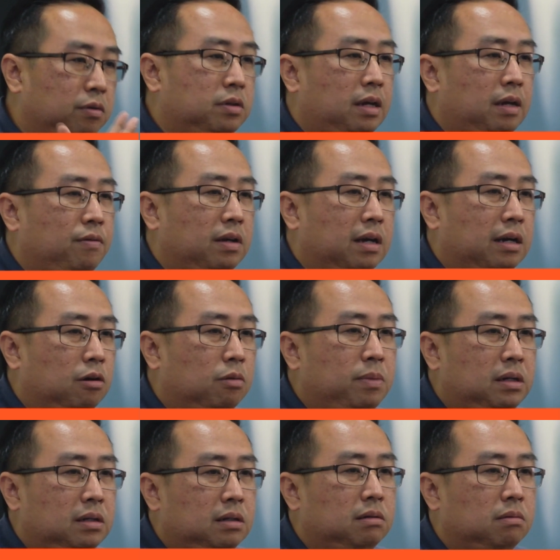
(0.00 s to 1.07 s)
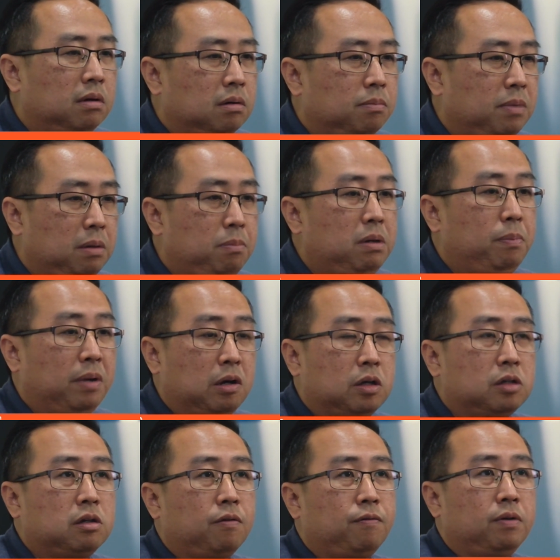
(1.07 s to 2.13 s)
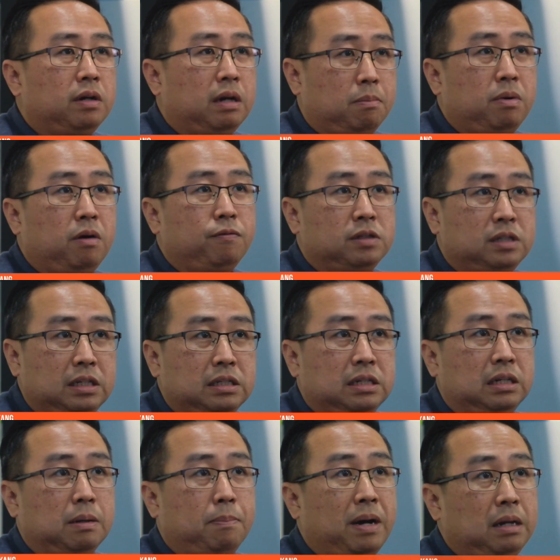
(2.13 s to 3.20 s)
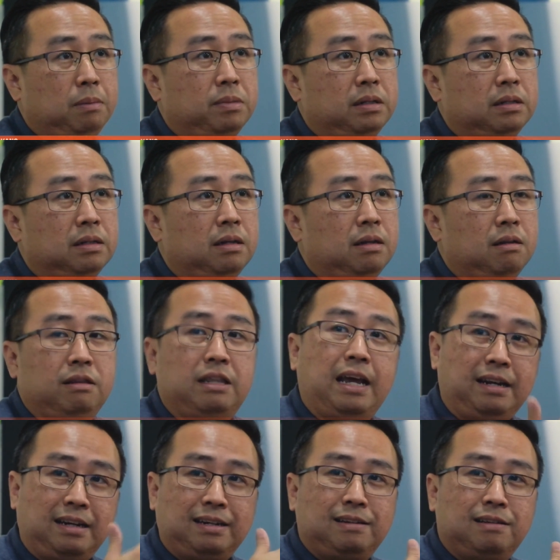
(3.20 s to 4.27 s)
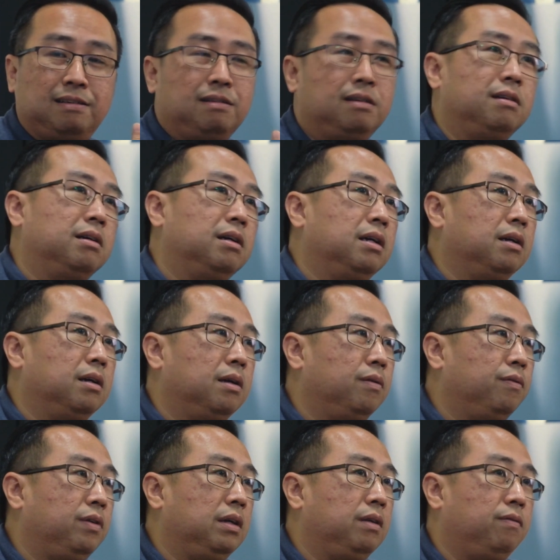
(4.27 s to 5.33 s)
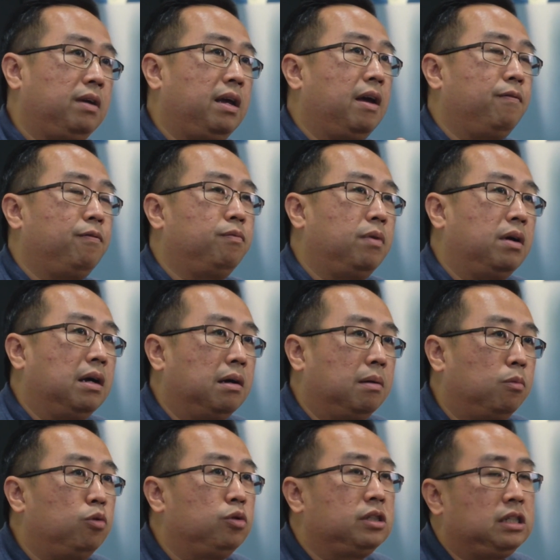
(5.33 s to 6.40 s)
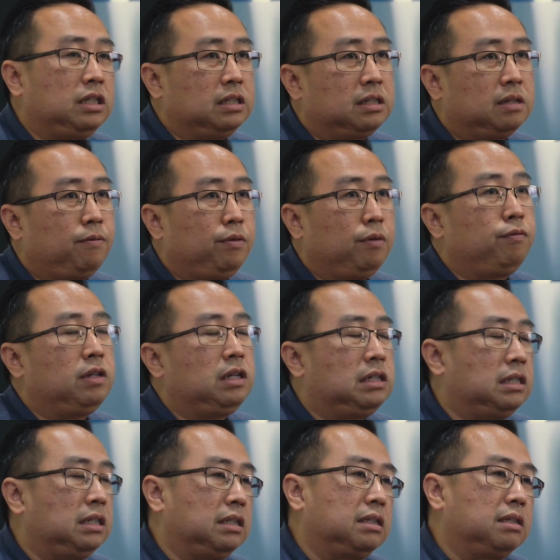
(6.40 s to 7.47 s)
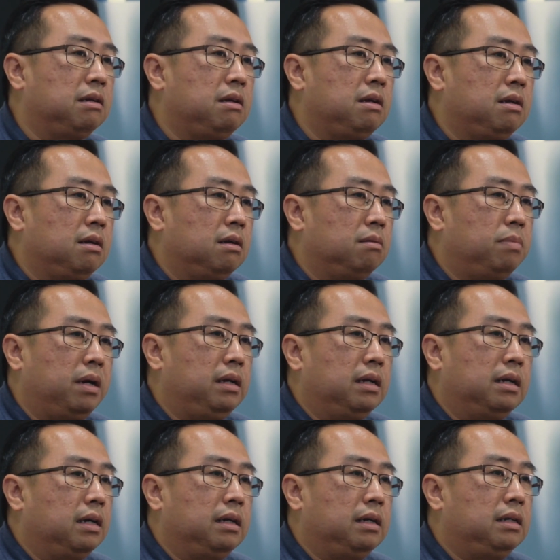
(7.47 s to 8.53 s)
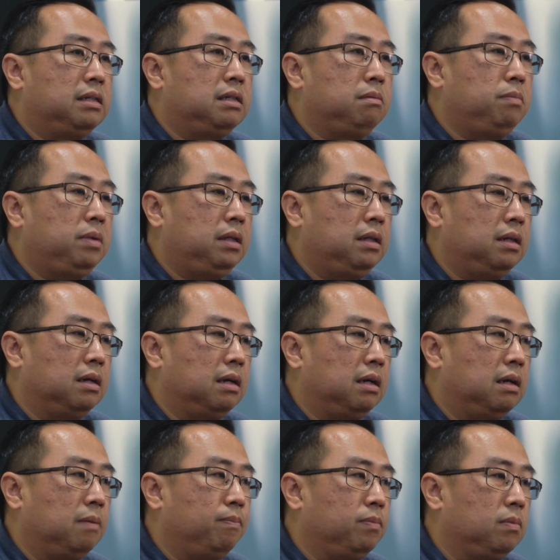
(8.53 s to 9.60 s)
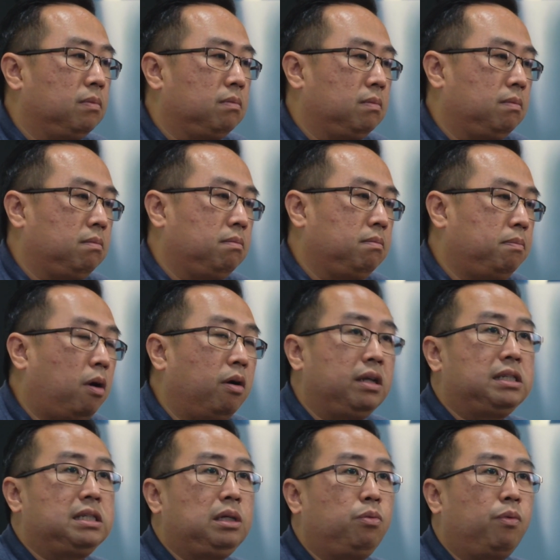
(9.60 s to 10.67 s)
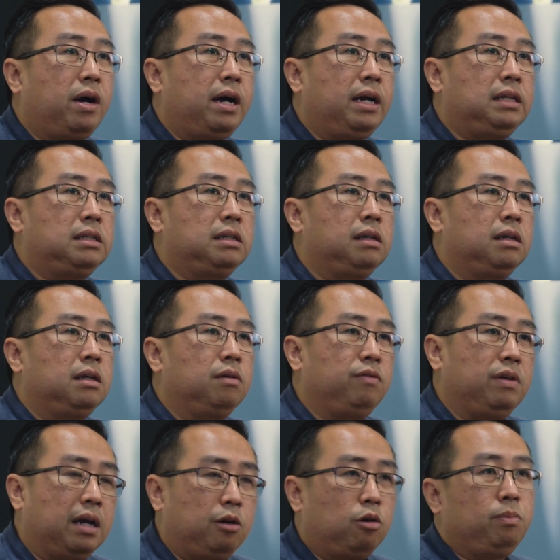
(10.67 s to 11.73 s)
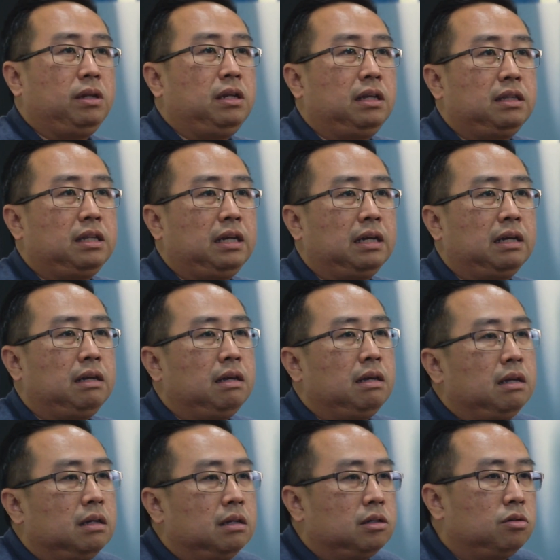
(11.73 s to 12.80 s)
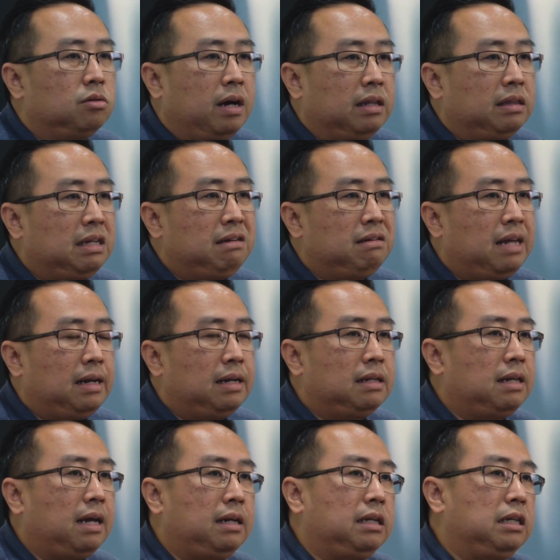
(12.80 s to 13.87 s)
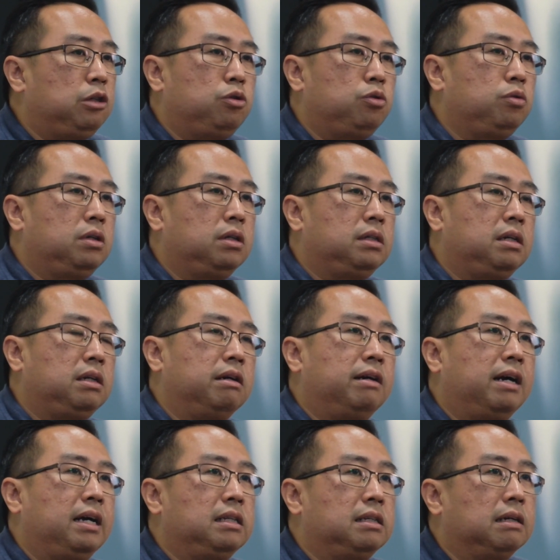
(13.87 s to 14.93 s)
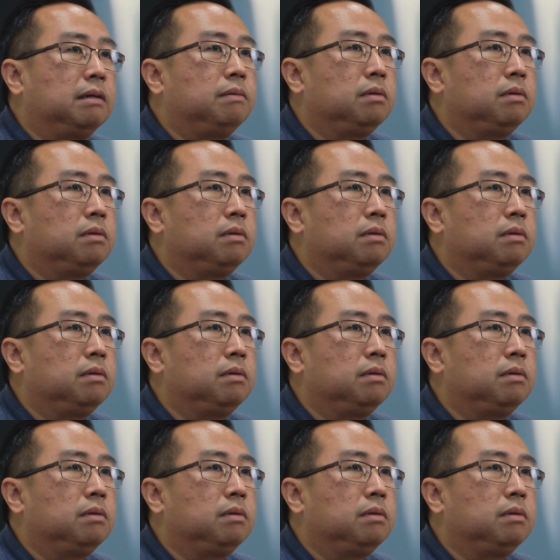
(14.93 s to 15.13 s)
you say we are dominant, maybe because of a number of seats in the parliament, then we have more seats, 50 seats. But doesn't mean policy-wise we are dominating. So I think that issue doesn't arise.